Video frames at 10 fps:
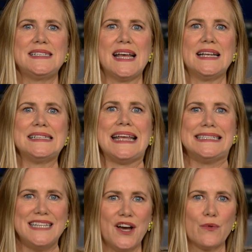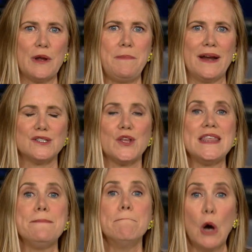says A C L repairs
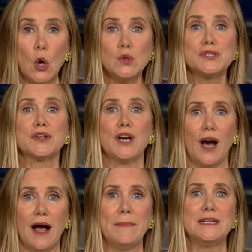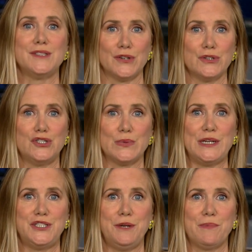are the most common
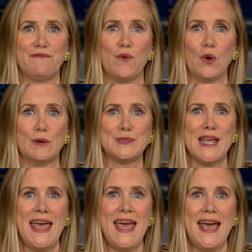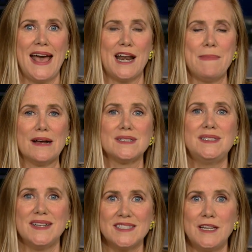surgery she performs. And about
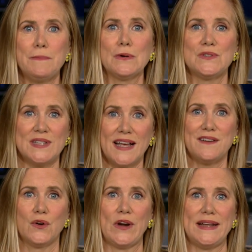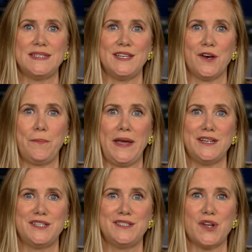sixty percent of her A C L
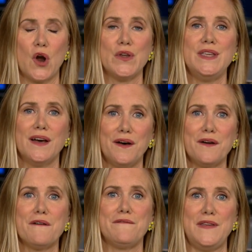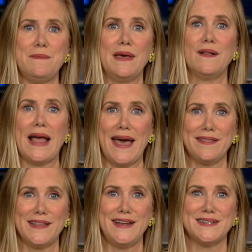patients are young female
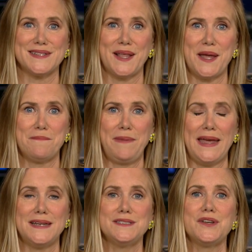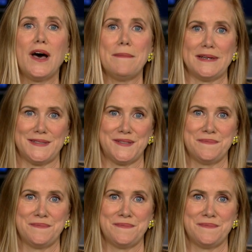athletes like Peyton Thomas.